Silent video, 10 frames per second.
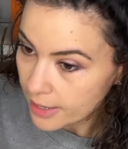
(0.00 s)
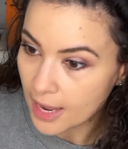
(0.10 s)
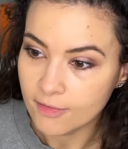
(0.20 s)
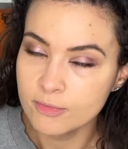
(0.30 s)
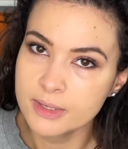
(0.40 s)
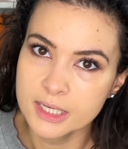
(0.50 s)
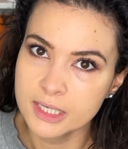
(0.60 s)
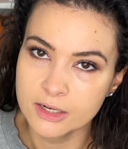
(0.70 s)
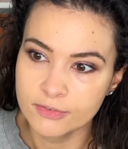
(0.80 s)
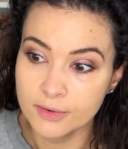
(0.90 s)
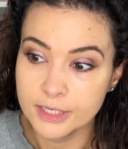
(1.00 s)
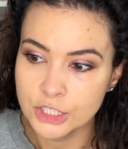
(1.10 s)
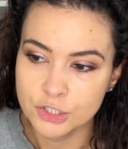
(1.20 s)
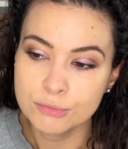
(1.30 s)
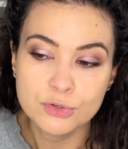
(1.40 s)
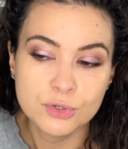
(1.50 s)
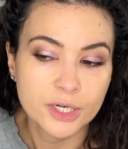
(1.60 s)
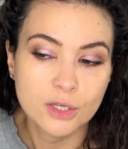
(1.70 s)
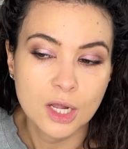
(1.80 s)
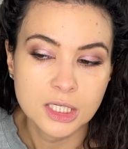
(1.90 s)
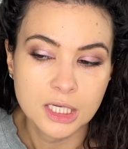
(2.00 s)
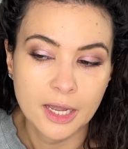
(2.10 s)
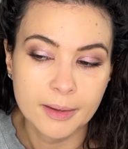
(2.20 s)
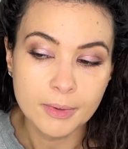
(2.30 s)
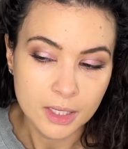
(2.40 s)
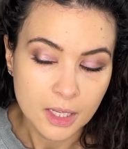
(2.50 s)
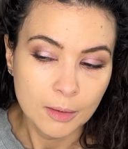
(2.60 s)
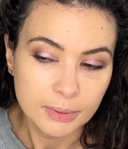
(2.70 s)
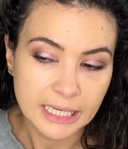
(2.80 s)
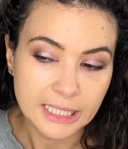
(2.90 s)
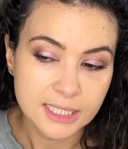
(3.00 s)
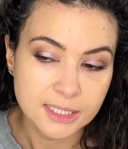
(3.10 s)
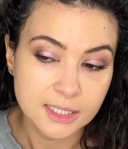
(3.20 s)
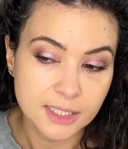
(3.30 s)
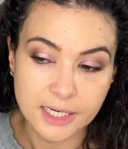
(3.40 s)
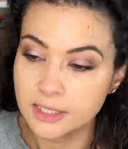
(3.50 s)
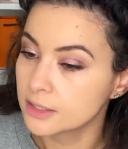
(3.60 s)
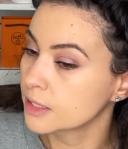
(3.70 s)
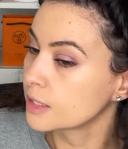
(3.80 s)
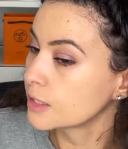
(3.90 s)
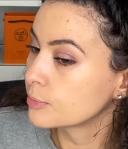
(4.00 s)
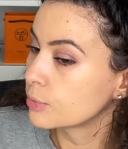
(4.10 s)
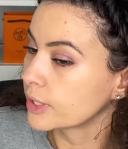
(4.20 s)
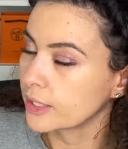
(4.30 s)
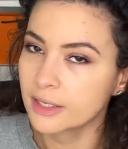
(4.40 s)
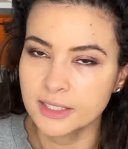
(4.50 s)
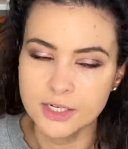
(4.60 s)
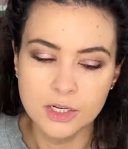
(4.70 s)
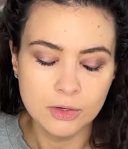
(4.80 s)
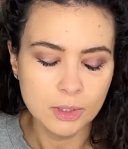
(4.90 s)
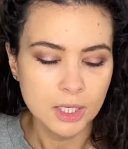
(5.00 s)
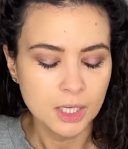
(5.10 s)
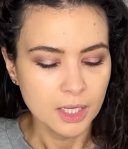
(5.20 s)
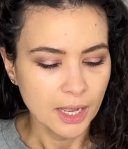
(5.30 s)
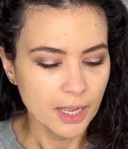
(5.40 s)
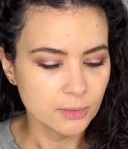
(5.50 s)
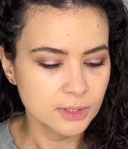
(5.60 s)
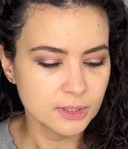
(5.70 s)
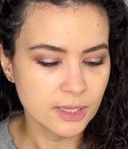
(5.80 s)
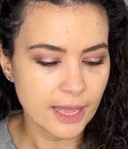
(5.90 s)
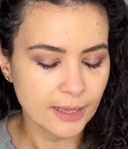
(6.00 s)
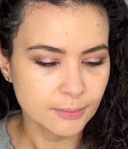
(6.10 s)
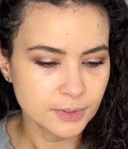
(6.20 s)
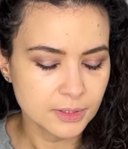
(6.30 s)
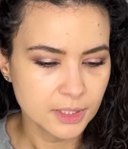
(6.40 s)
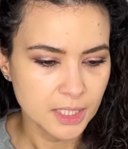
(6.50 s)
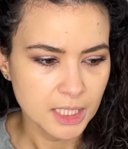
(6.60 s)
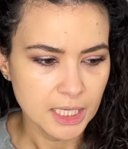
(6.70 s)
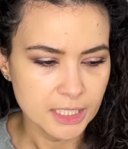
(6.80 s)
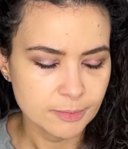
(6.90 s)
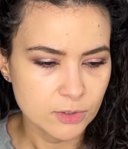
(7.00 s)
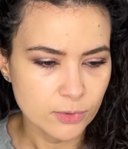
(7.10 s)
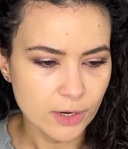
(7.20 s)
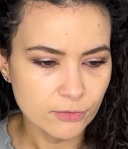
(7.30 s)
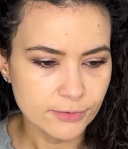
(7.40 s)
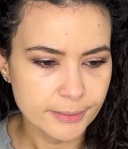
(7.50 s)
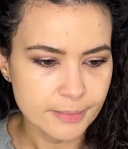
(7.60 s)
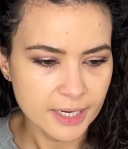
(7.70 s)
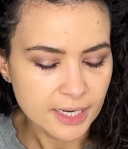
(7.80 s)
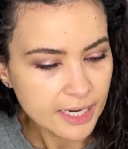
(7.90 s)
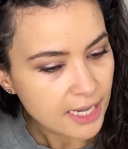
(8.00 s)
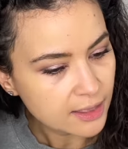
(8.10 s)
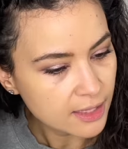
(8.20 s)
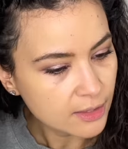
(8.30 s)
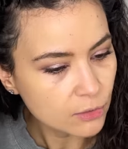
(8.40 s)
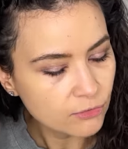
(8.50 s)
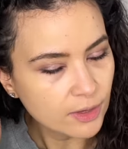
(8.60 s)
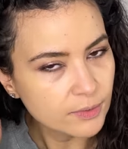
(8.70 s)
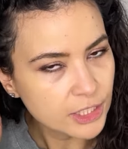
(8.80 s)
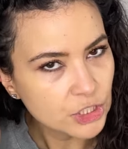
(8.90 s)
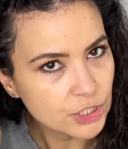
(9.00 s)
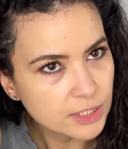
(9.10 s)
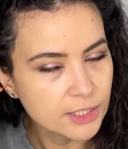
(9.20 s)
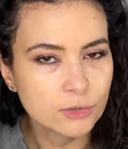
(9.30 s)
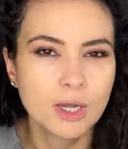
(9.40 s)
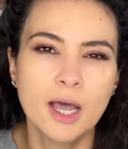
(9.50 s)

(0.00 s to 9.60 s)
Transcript: I haven't been in a foundation mood in a long time, but I think this is nice. I think it's pretty because I know Haus Labs has been around for a minute, and I think their foundations and their